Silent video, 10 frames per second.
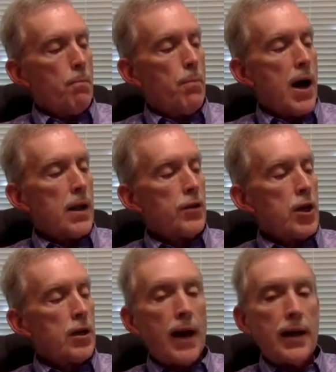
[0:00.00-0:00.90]
But the
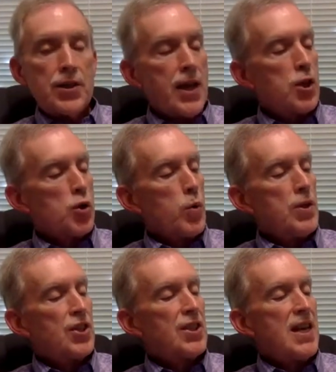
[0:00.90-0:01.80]
United States
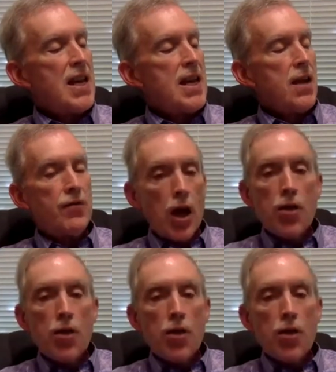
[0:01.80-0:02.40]
received